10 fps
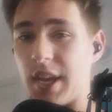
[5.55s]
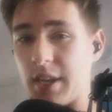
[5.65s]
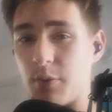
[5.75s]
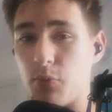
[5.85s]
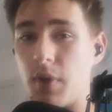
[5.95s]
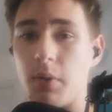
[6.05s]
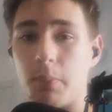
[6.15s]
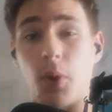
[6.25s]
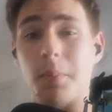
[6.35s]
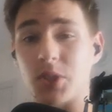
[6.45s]
a
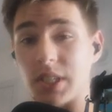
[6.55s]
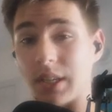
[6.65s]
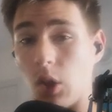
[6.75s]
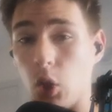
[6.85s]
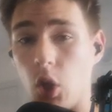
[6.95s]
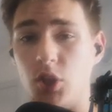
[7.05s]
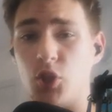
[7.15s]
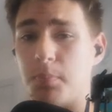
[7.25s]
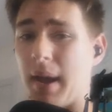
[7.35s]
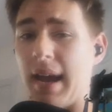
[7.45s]
very promising
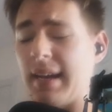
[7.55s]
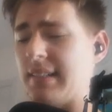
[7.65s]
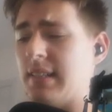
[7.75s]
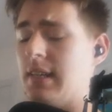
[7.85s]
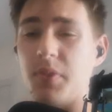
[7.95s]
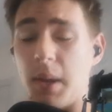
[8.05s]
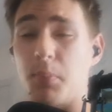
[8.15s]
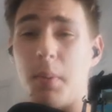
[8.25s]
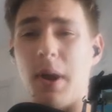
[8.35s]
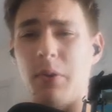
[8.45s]
launchpad that
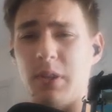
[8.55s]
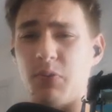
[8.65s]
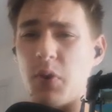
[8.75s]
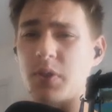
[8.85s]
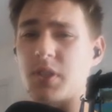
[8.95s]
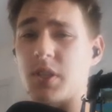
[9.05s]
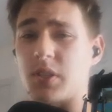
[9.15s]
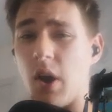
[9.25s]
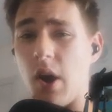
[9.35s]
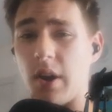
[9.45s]
primarily
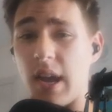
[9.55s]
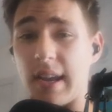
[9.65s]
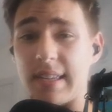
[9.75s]
focuses on